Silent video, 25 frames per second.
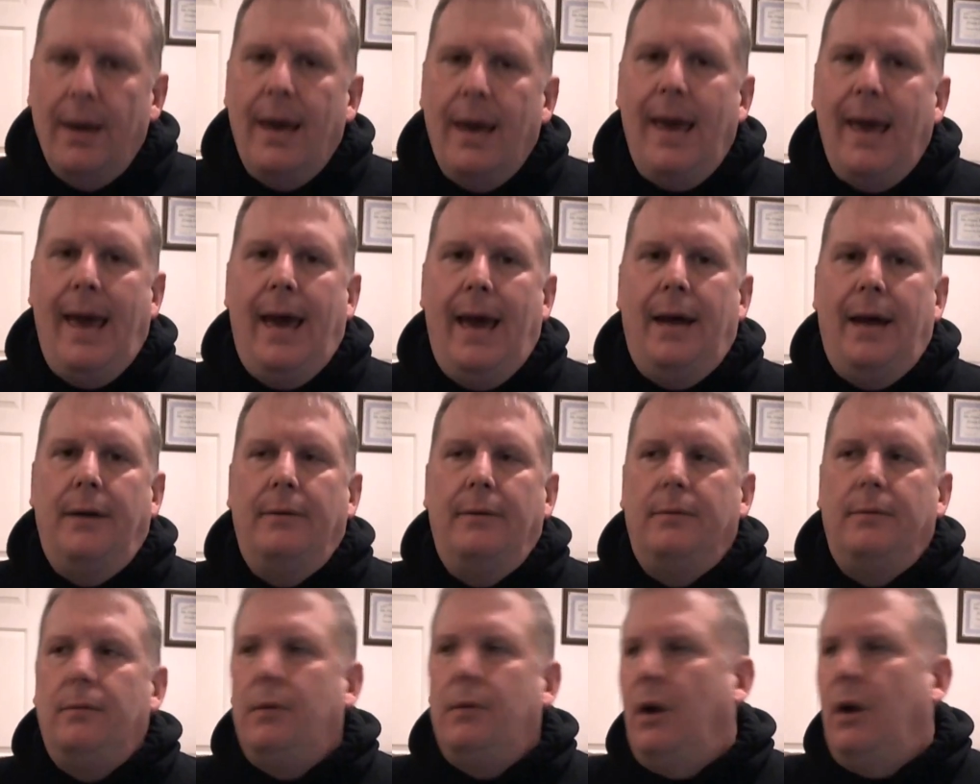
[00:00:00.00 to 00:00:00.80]
And,
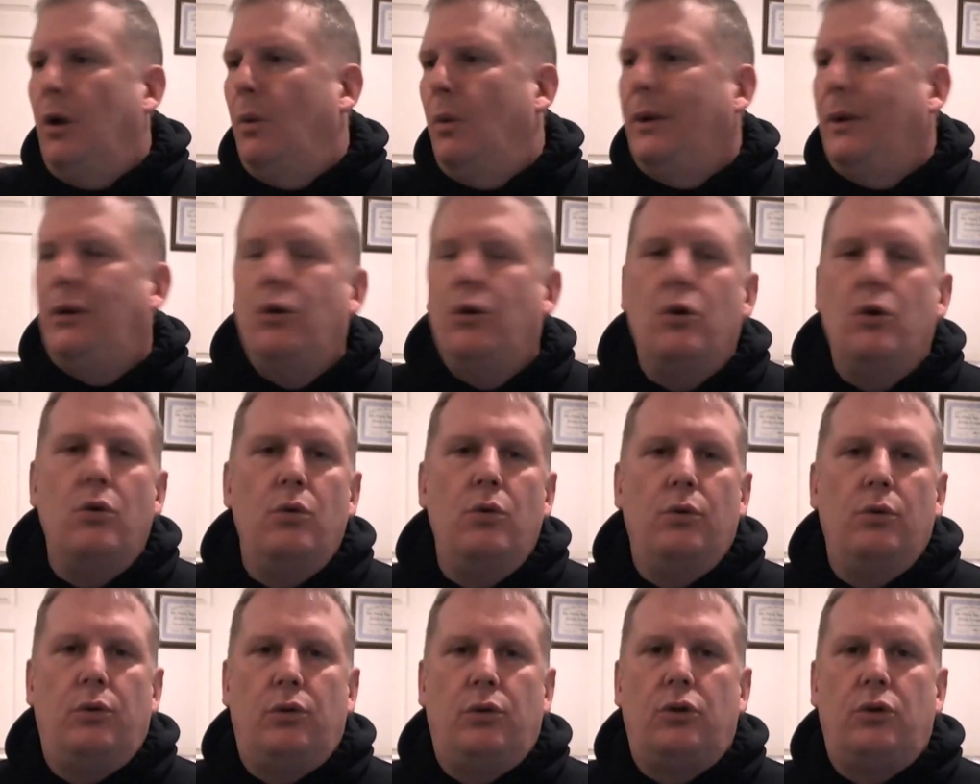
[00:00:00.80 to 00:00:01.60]
you know, we
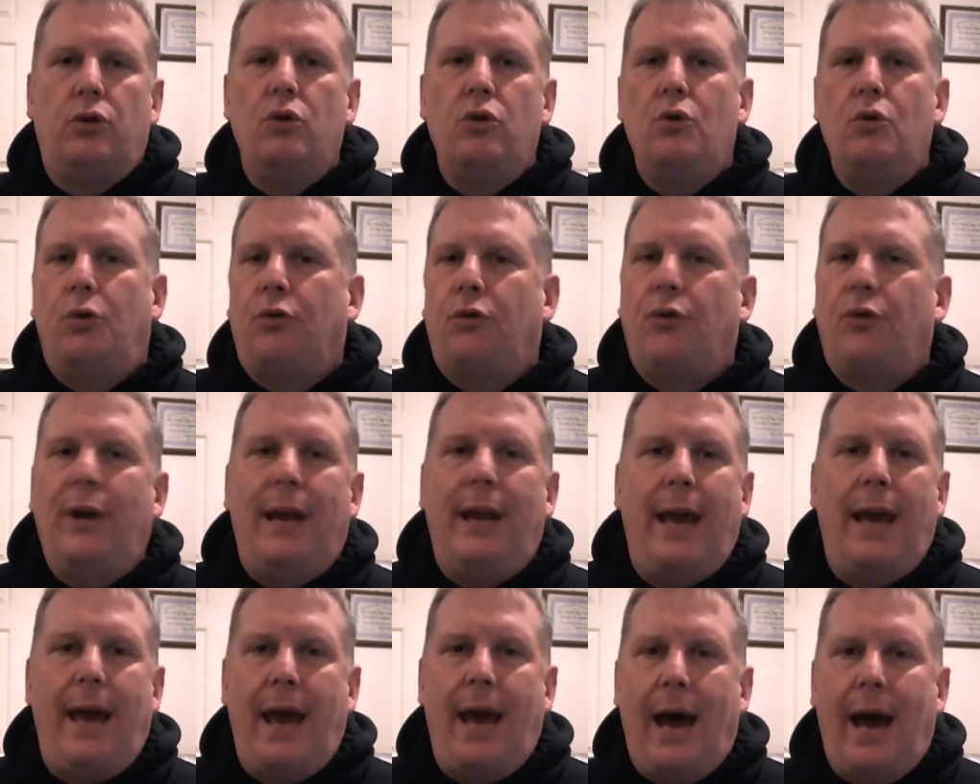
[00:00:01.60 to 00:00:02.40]
do 2-3
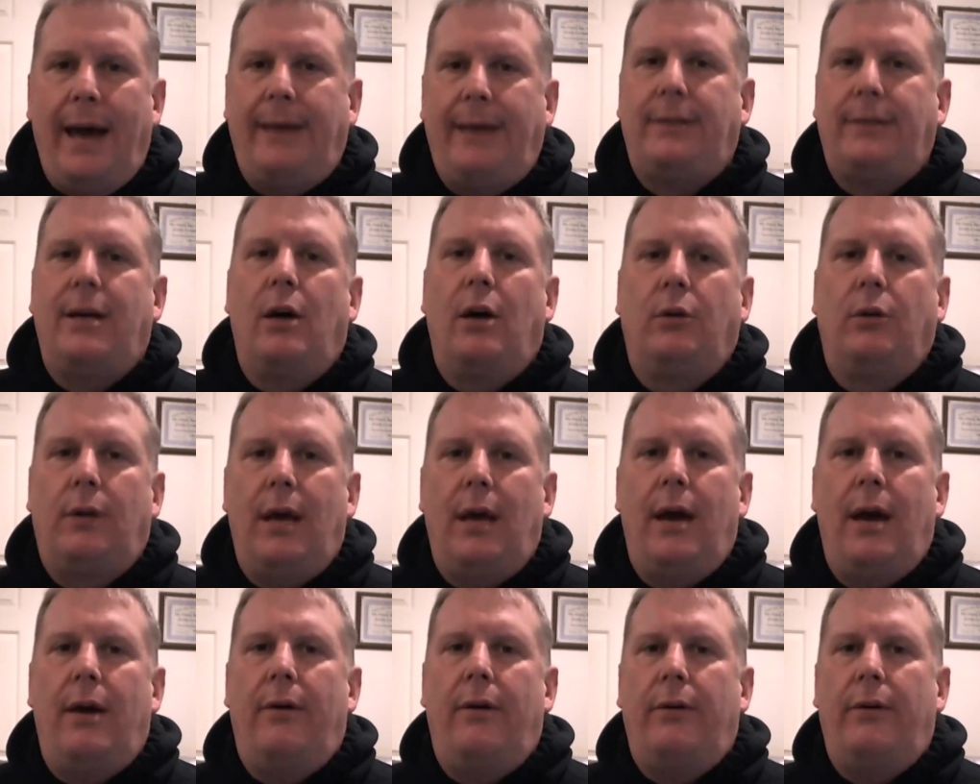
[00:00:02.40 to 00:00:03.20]
day hikes out
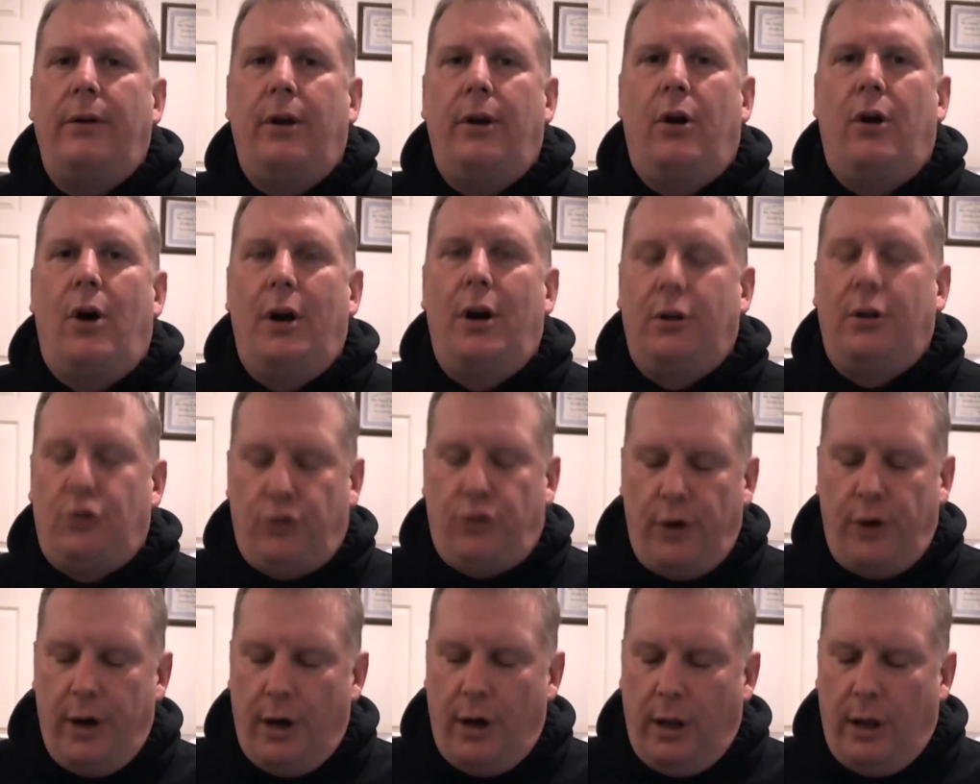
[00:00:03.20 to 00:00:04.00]
there, you know, on the
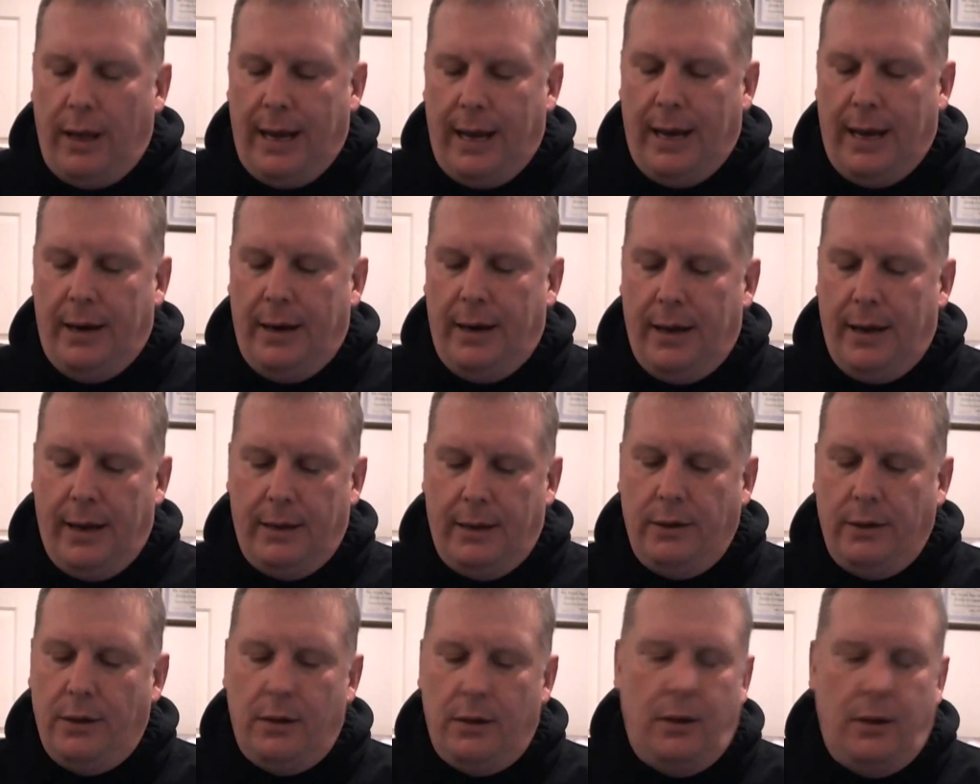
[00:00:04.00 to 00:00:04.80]
trail. And,
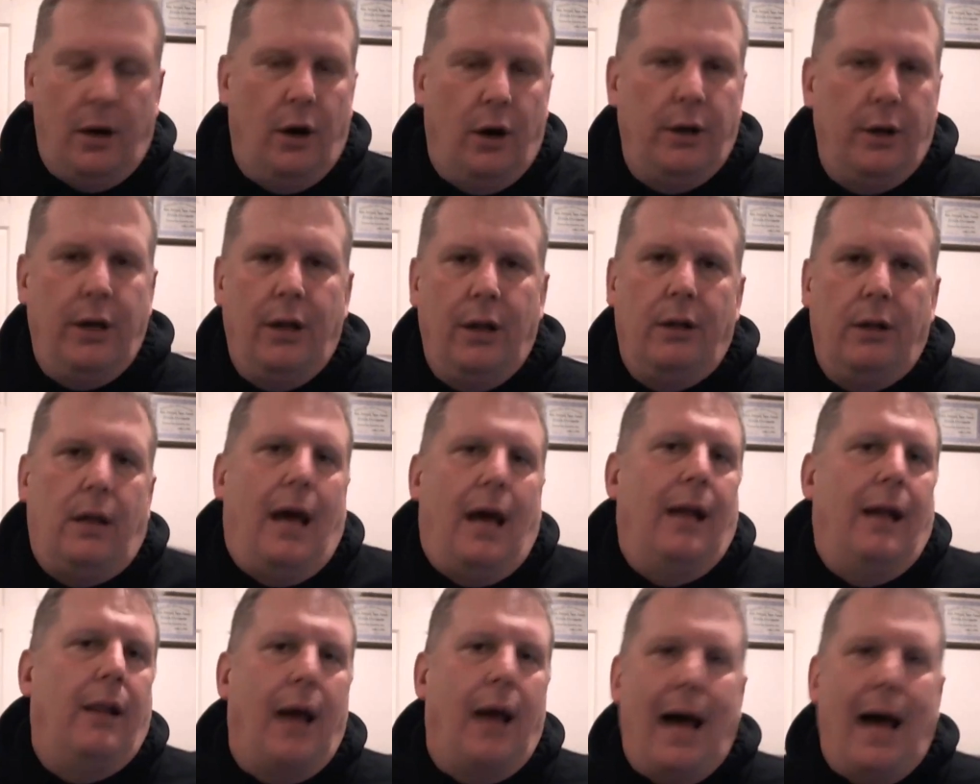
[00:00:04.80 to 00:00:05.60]
you know,
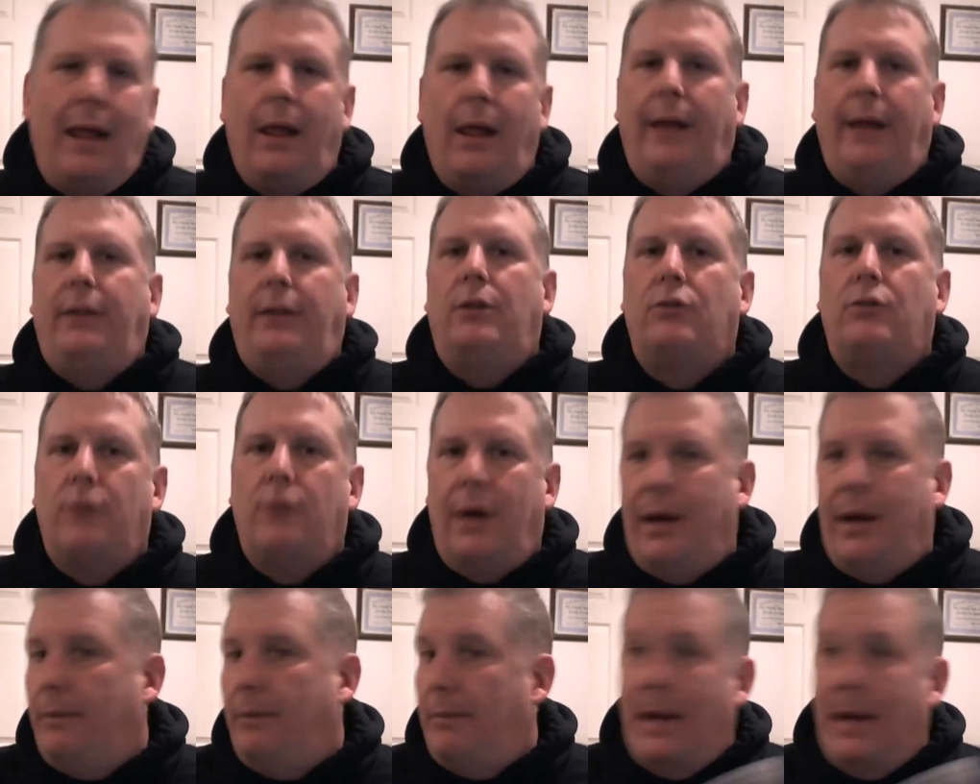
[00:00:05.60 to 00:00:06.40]
I
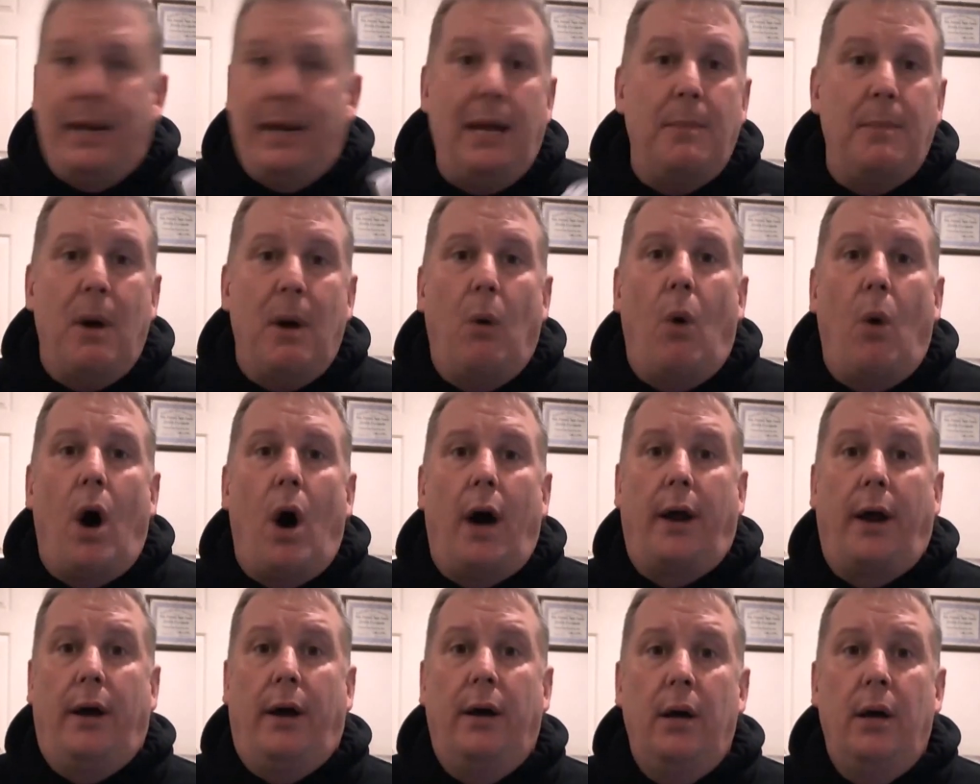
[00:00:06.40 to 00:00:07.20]
need my
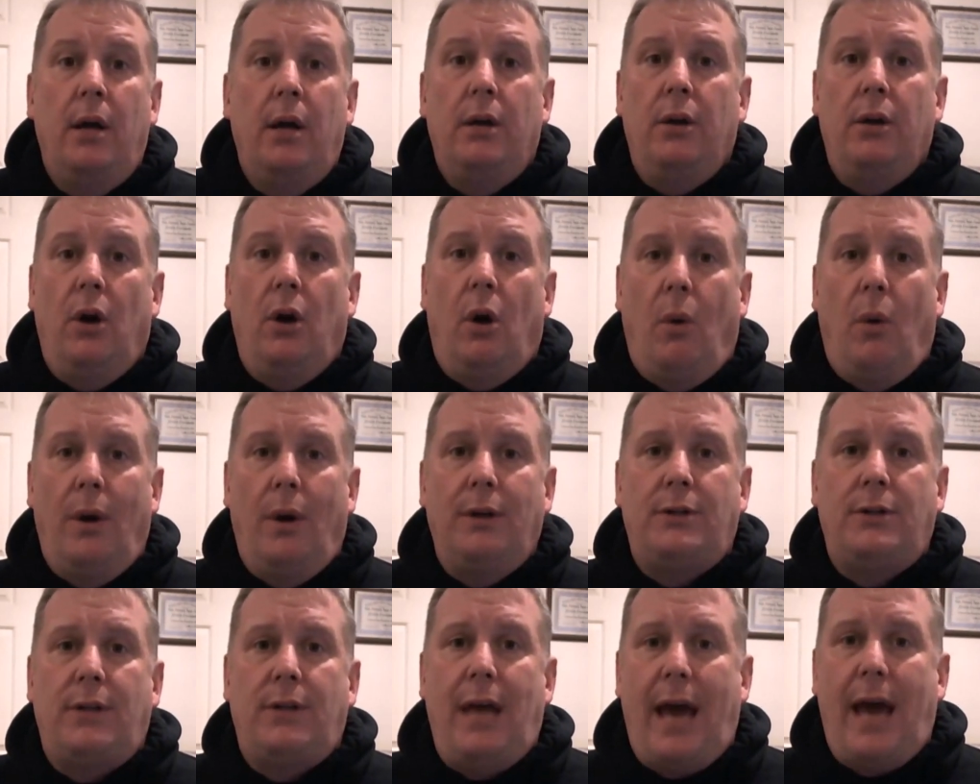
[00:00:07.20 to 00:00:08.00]
water. You know, I want
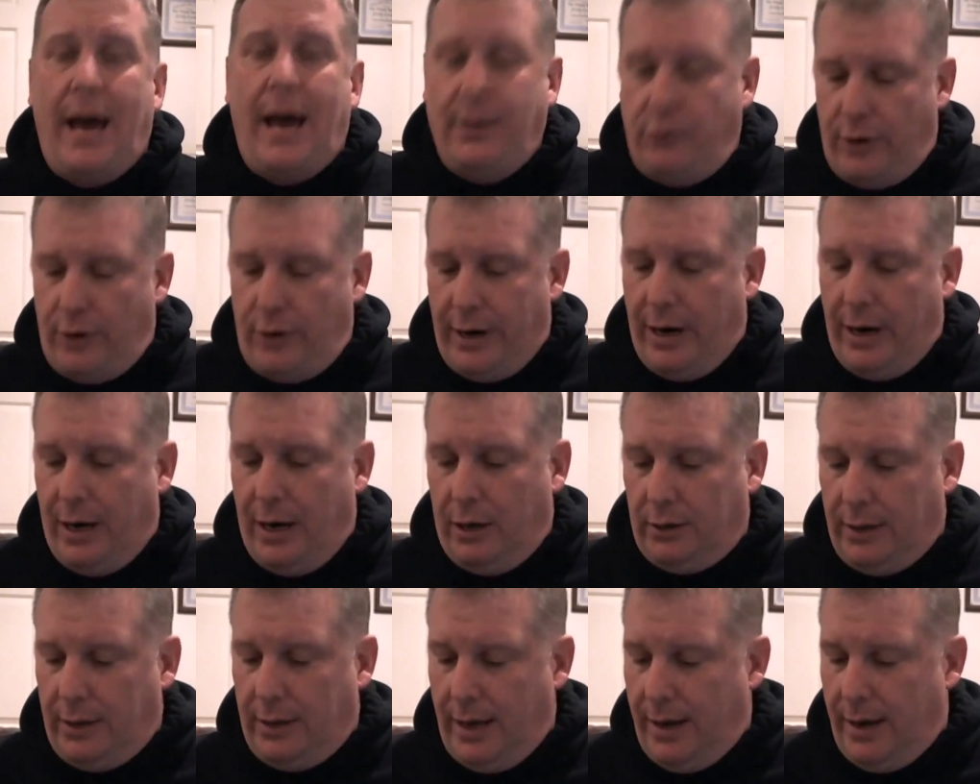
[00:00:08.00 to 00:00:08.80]
to stay hydrated
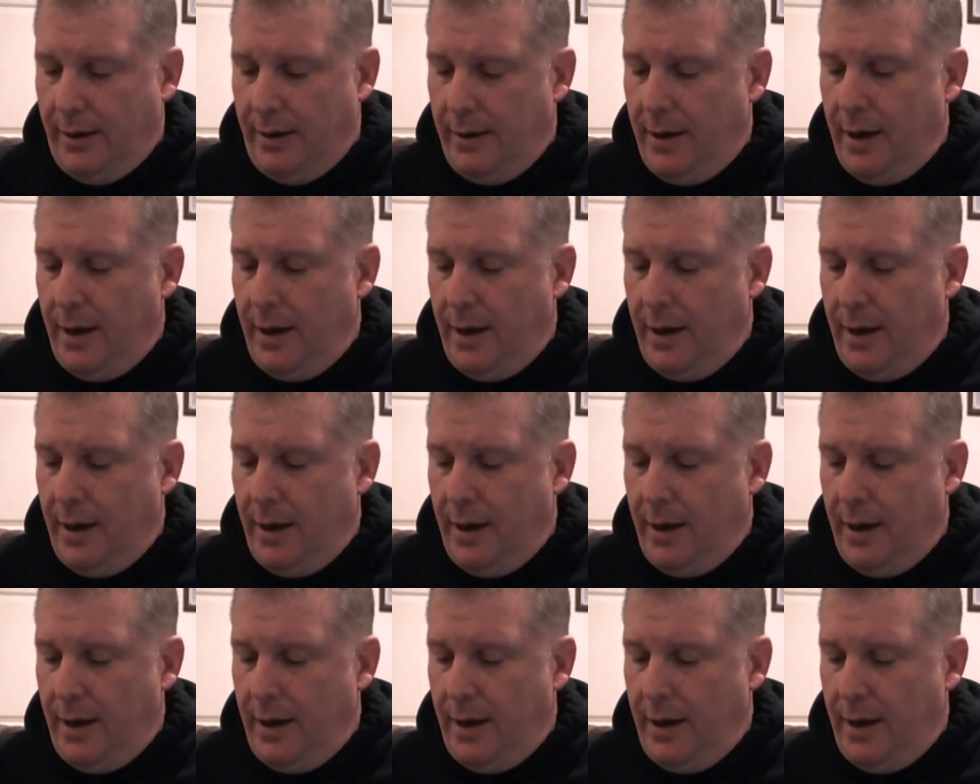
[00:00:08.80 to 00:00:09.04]
out there.